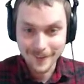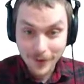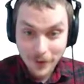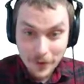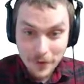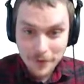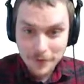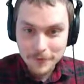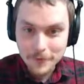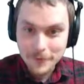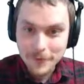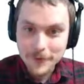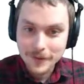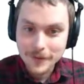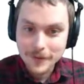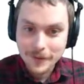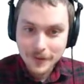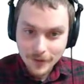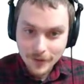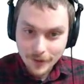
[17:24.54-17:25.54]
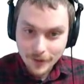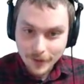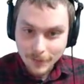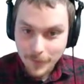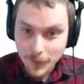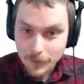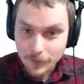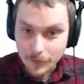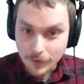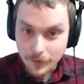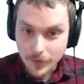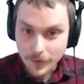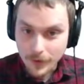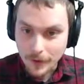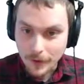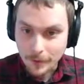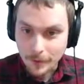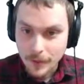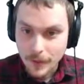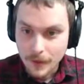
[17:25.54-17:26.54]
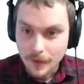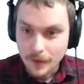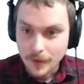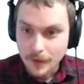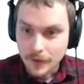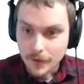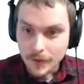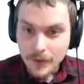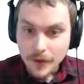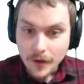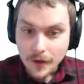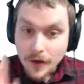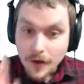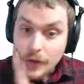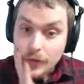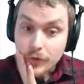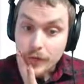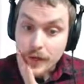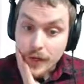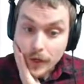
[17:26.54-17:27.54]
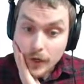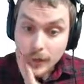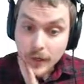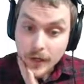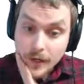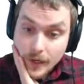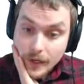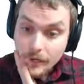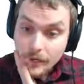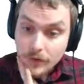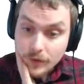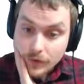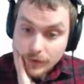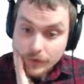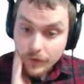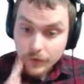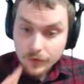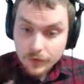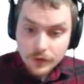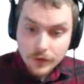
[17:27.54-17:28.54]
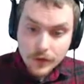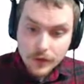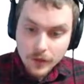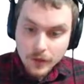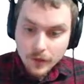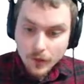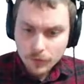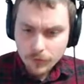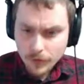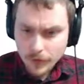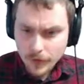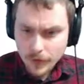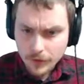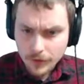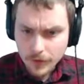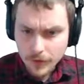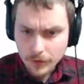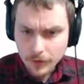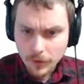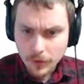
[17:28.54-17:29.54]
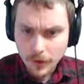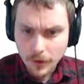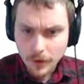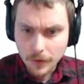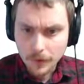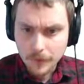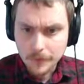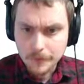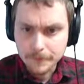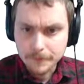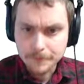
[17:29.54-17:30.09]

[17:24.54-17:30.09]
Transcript: Not all of them, but most of them. Okay. Uh, so here we can actually see, hopefully, an example call.